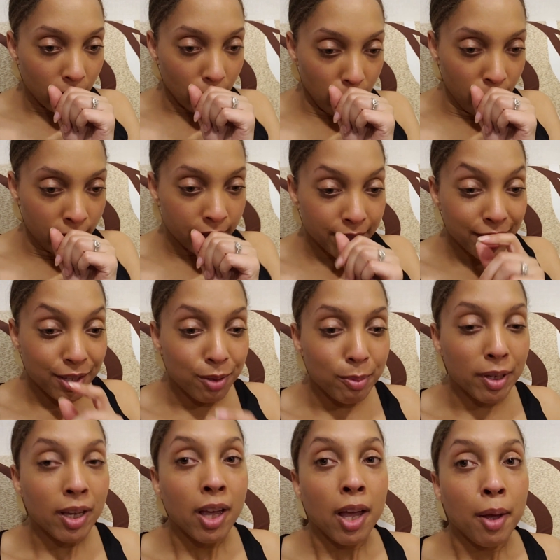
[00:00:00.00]
excuse
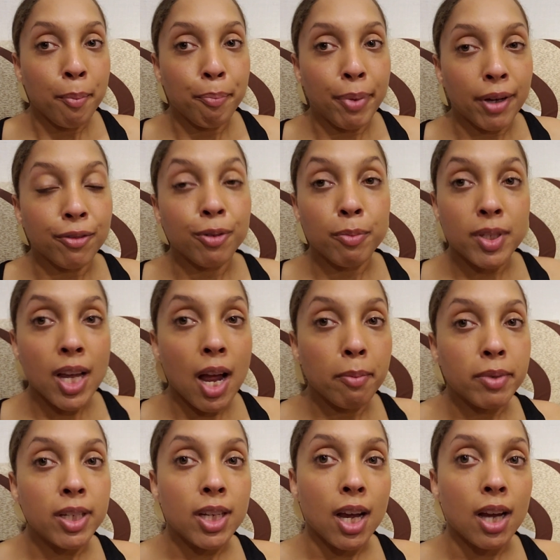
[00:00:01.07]
me, but from time
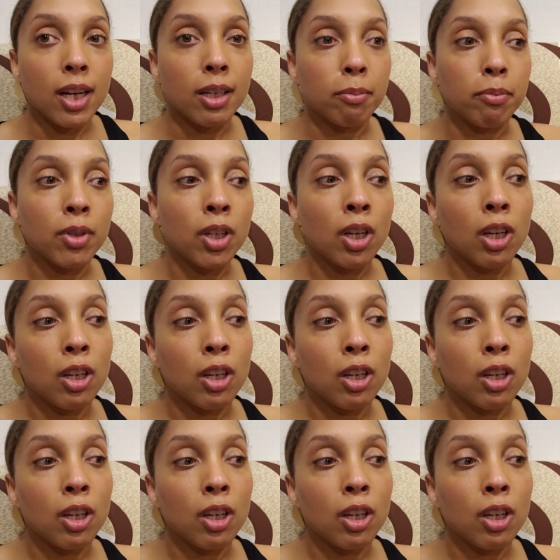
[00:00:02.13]
to time